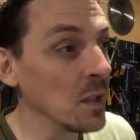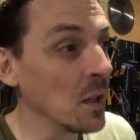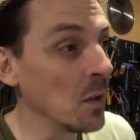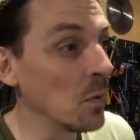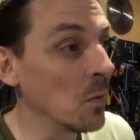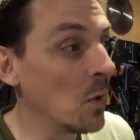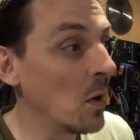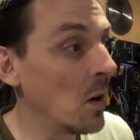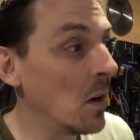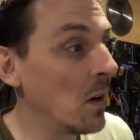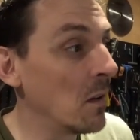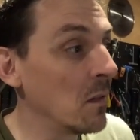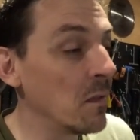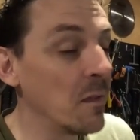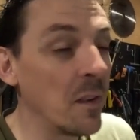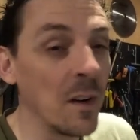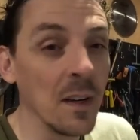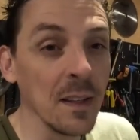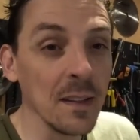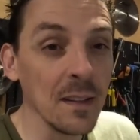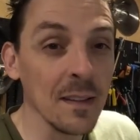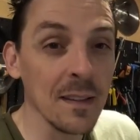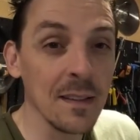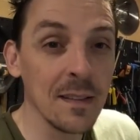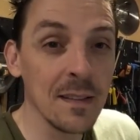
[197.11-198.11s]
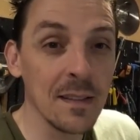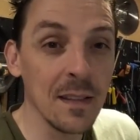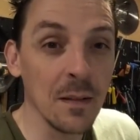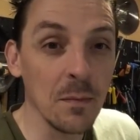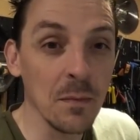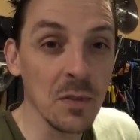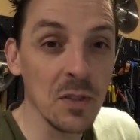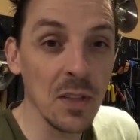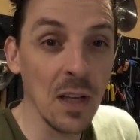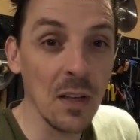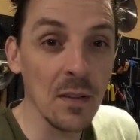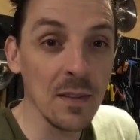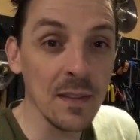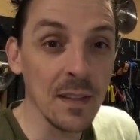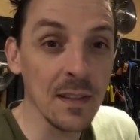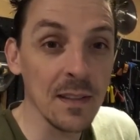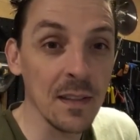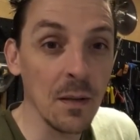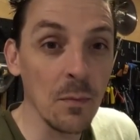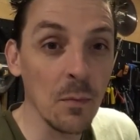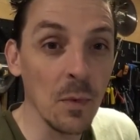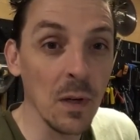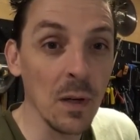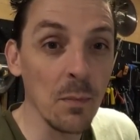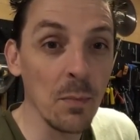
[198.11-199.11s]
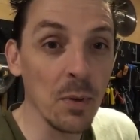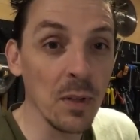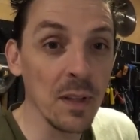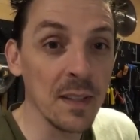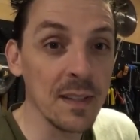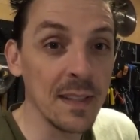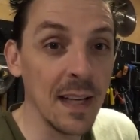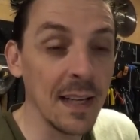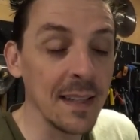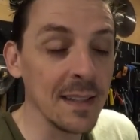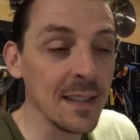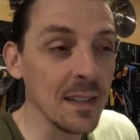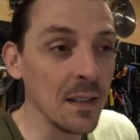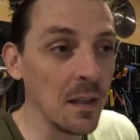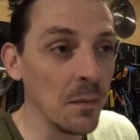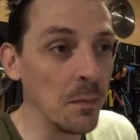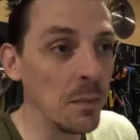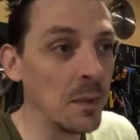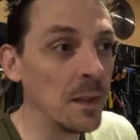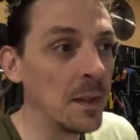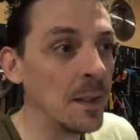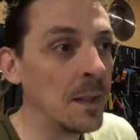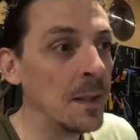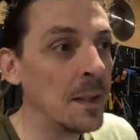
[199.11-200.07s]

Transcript: you know what, I'll find some shelter somewhere, put the tent up.